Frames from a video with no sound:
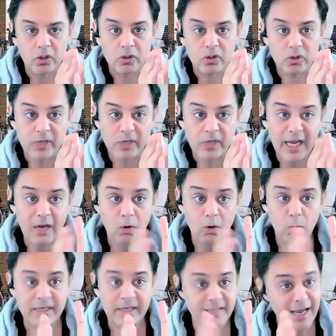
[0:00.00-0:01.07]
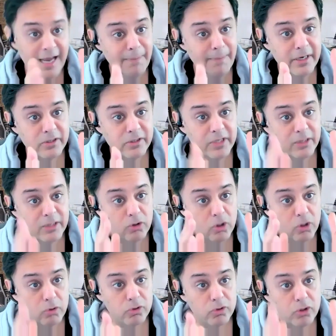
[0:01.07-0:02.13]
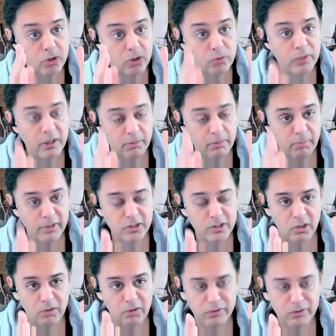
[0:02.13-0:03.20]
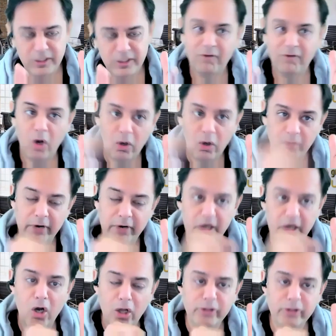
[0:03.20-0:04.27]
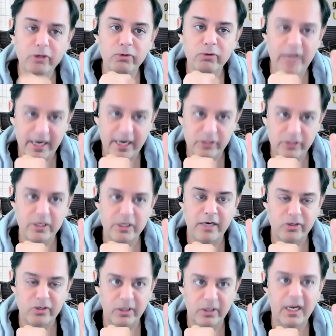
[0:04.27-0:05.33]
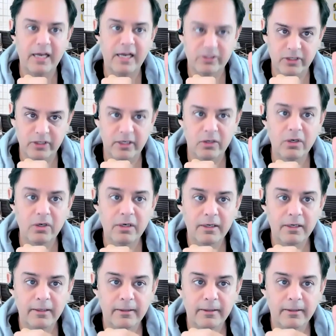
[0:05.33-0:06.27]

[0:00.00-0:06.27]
So now what has happened is that those two year bridge loans have already gone through that extension last year